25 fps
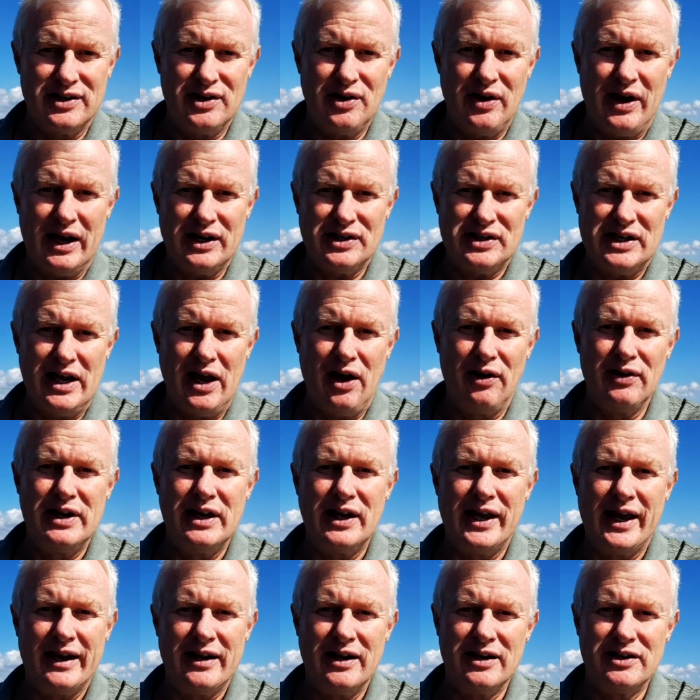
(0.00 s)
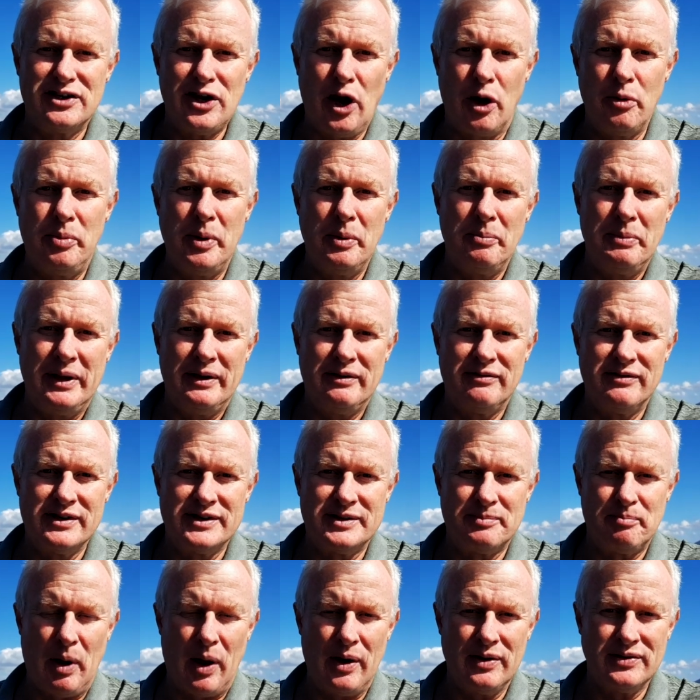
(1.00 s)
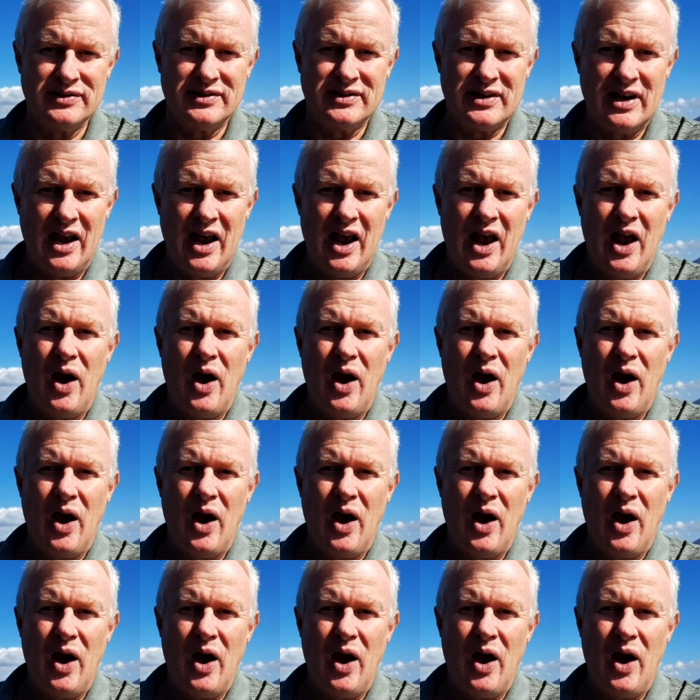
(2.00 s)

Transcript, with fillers: You actually only get a dopamine response